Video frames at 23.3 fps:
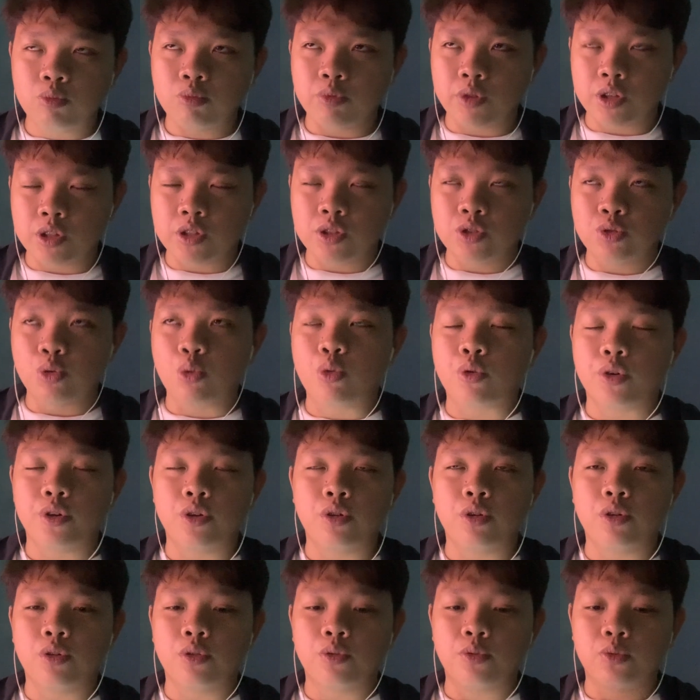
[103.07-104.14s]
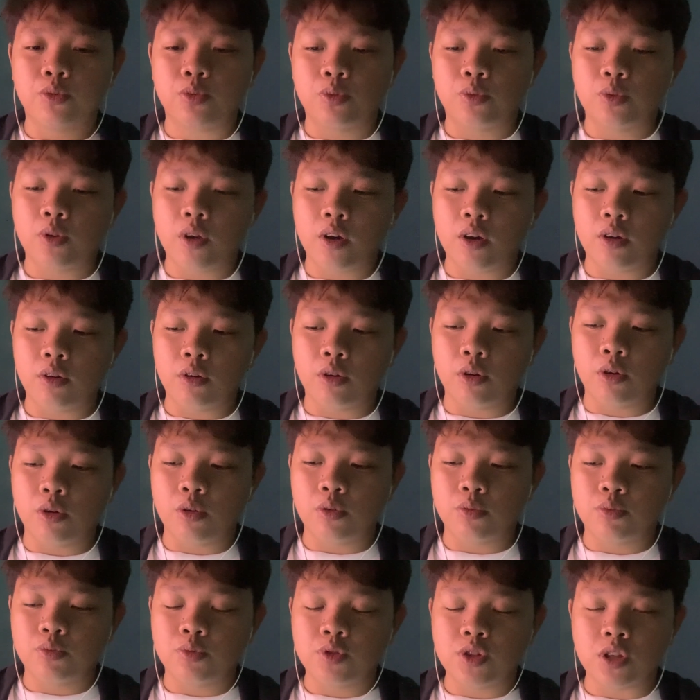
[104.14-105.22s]
the story of
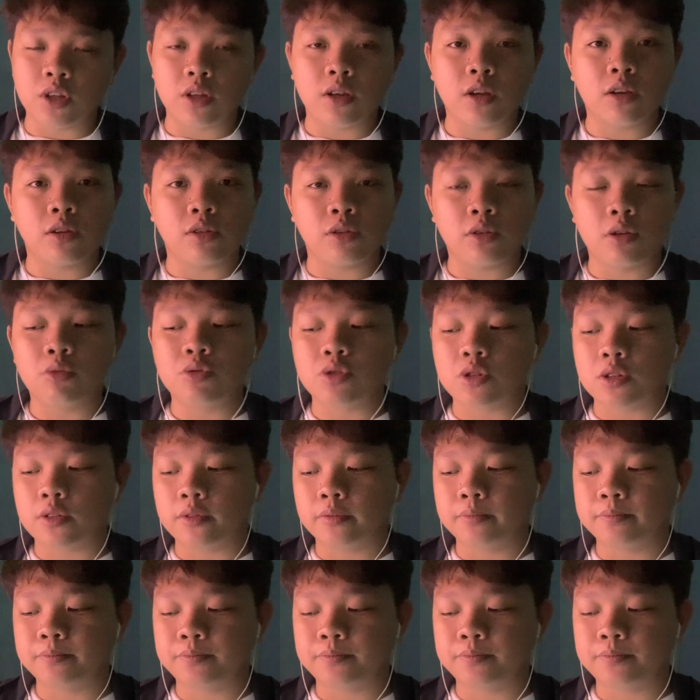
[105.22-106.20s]
Shingeki no Kyojin.